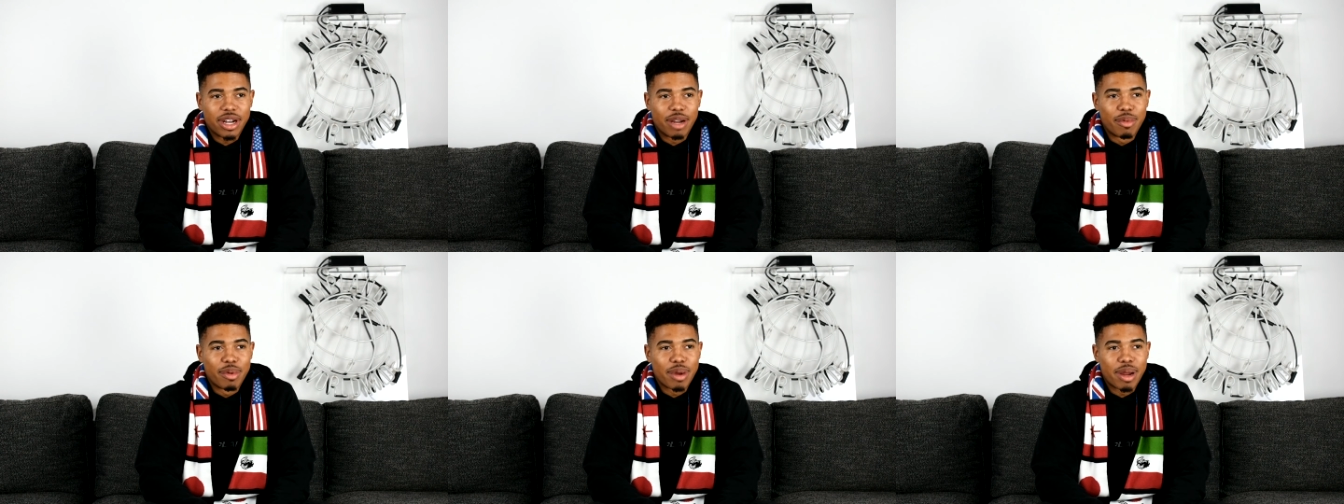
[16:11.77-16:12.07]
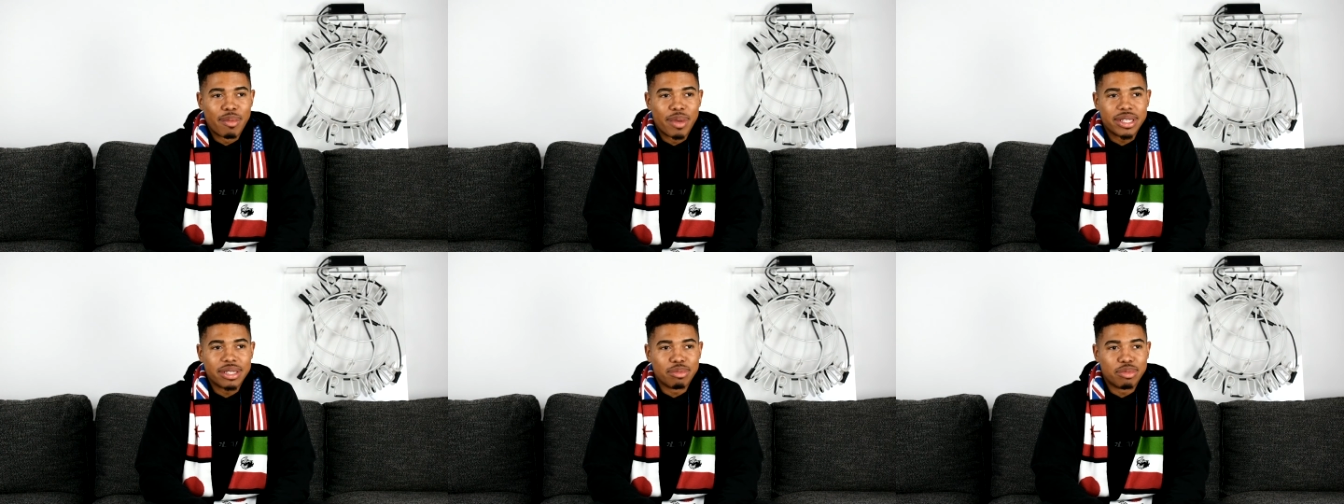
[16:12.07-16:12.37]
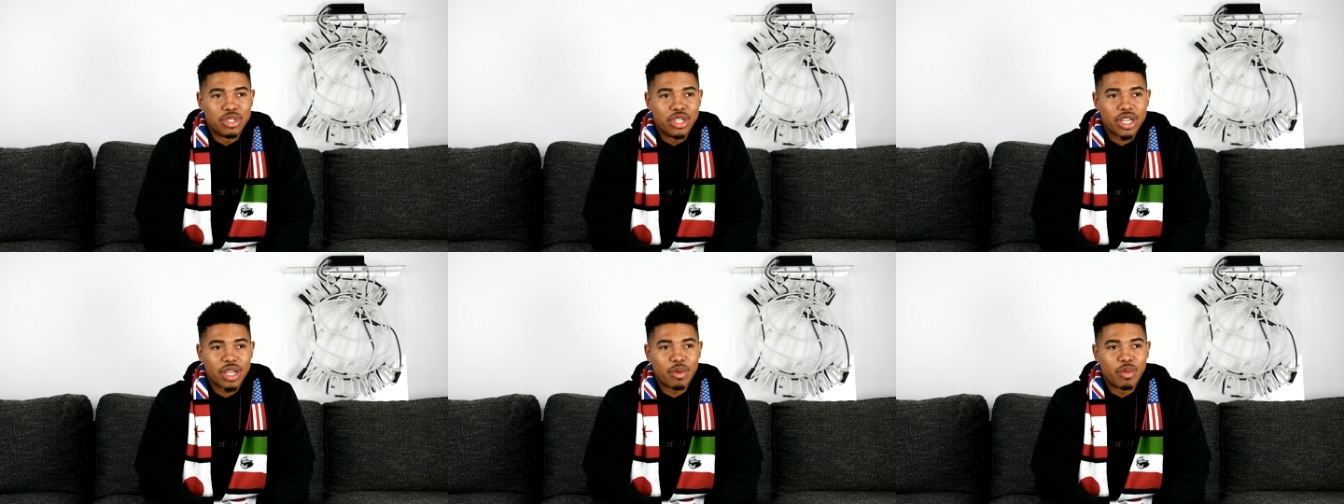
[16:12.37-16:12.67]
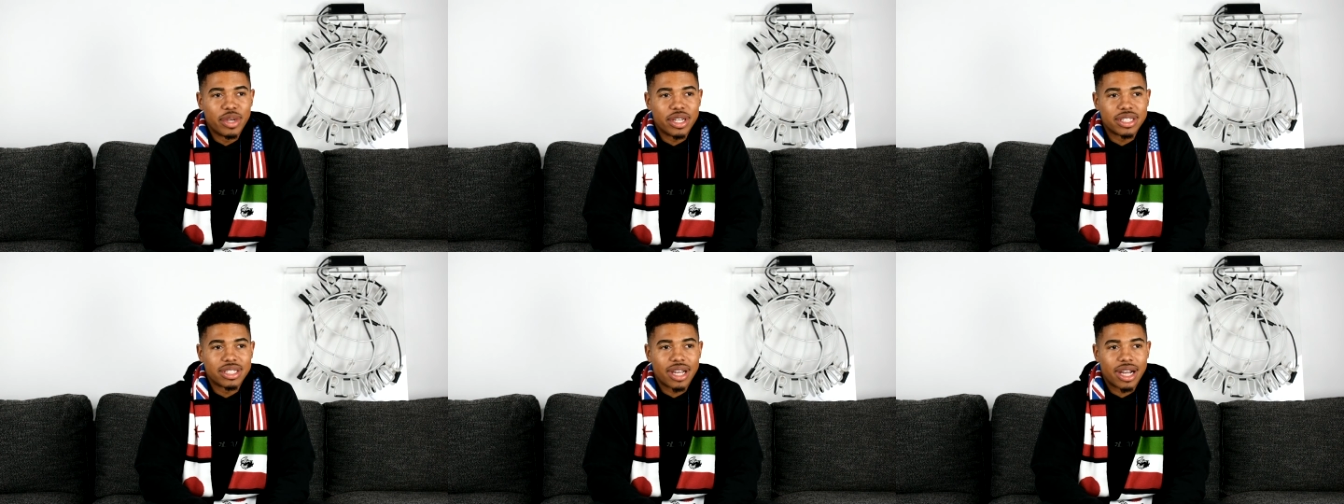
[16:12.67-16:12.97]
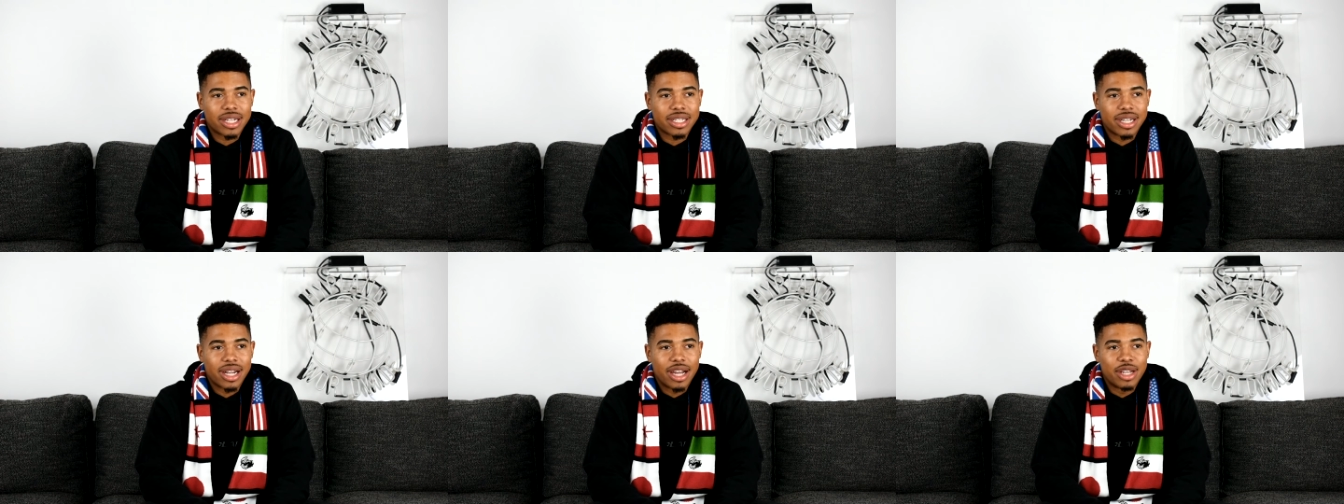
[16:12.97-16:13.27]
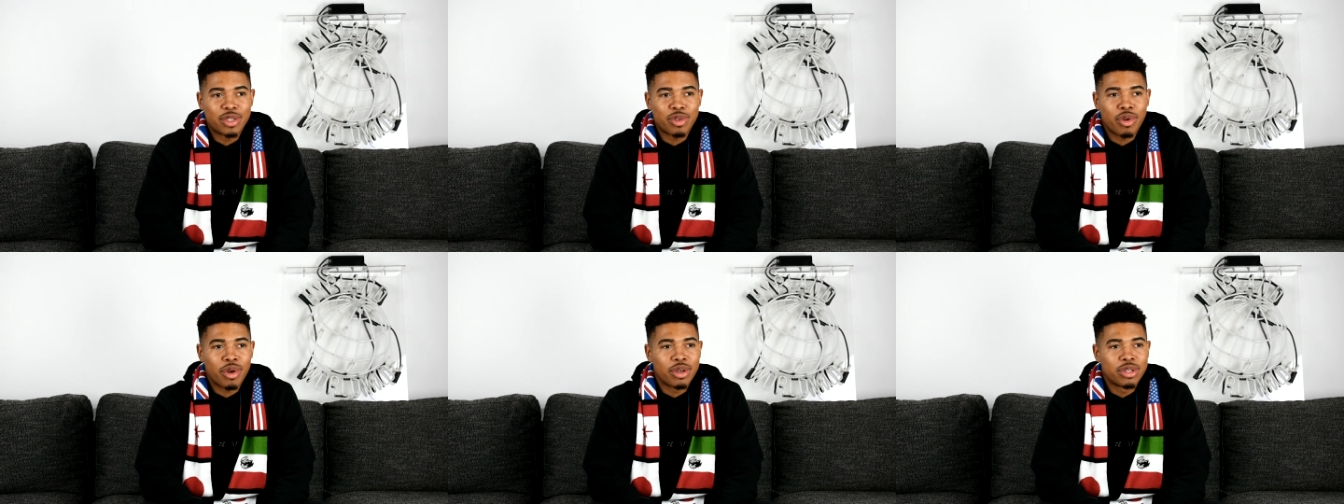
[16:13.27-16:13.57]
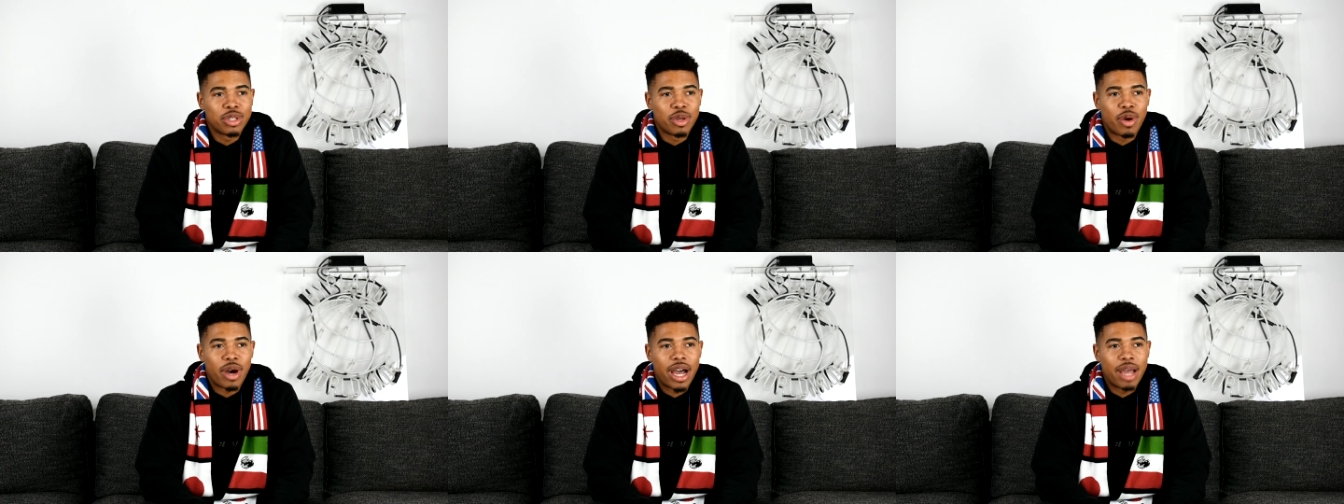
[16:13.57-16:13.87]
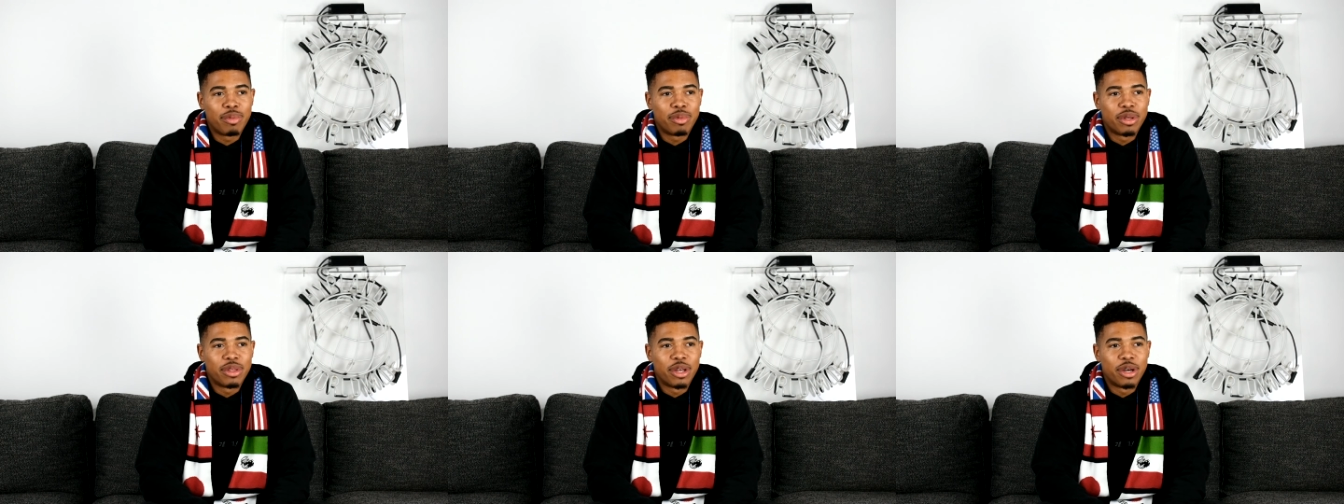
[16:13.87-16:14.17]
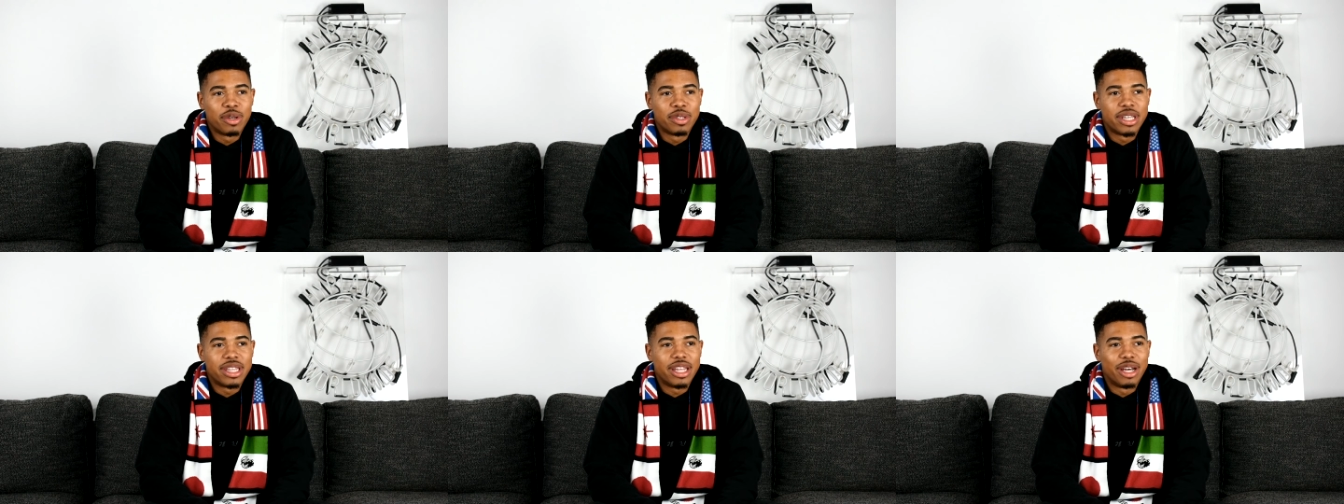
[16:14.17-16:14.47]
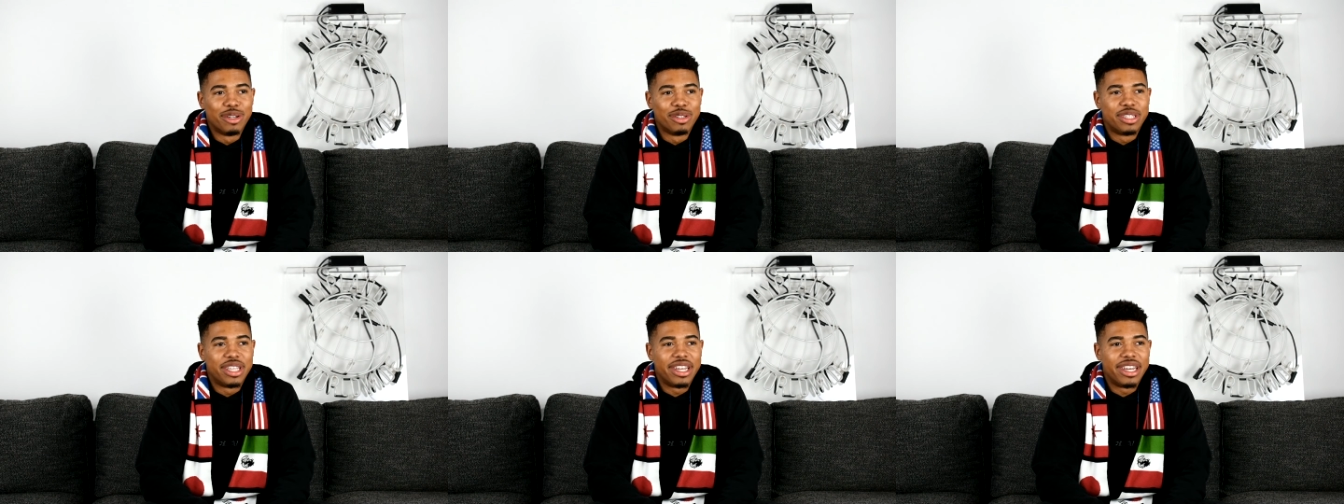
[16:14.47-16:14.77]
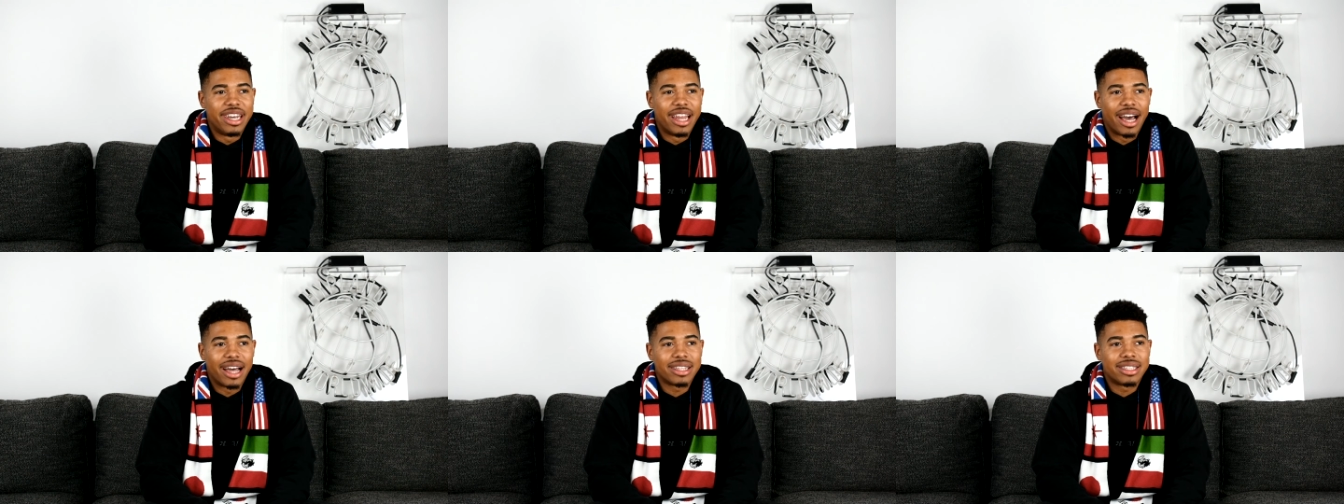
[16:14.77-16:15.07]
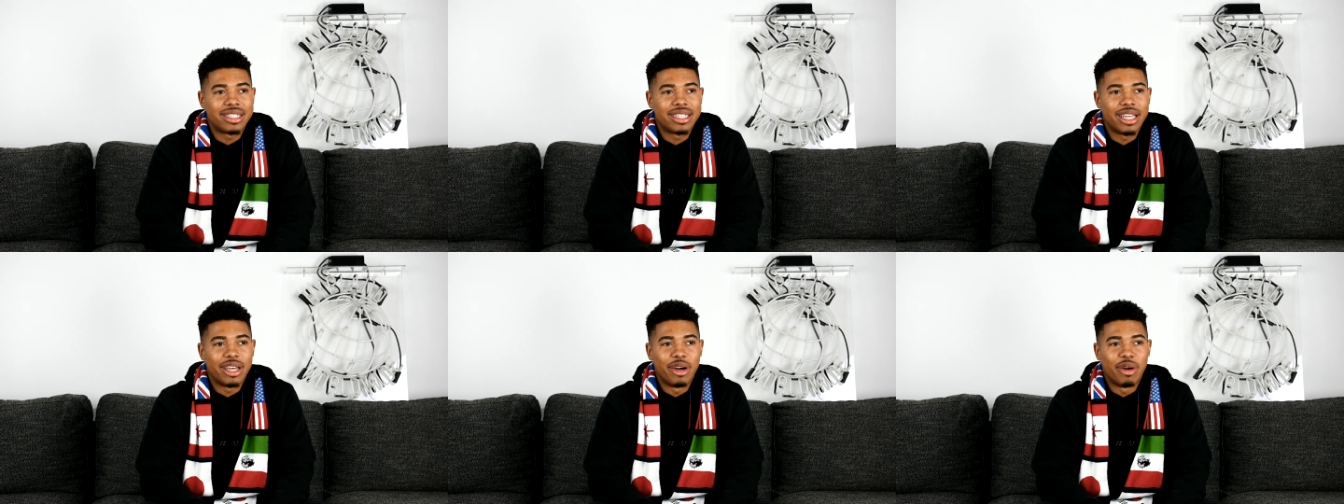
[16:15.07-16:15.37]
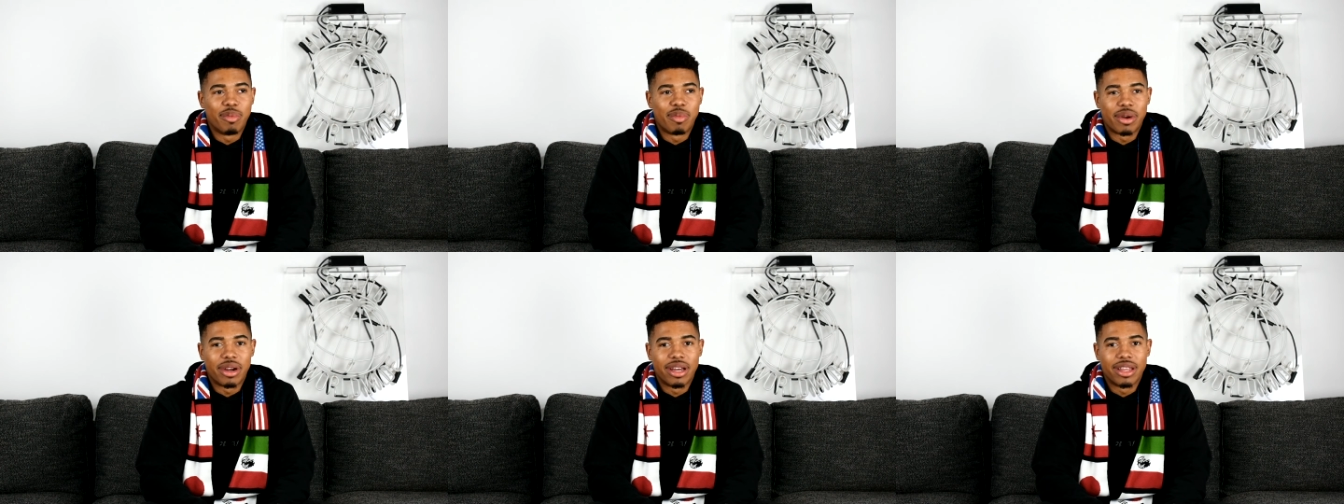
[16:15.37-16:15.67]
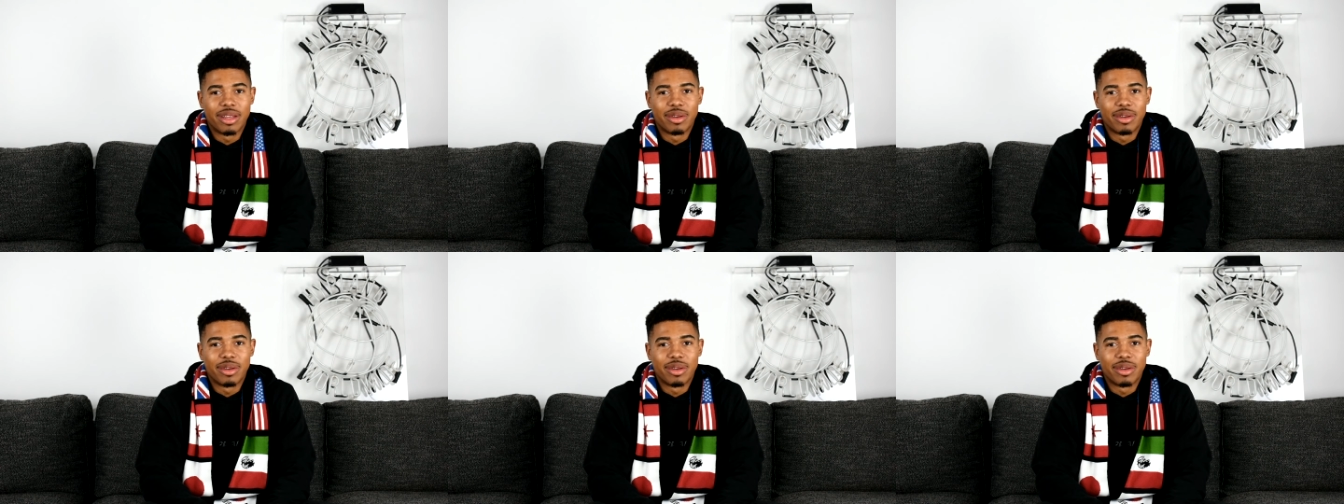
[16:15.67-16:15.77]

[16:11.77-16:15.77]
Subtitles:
I remember I made some chicken wing socks in high school. I was so hyped on those, and those did not sell, bro.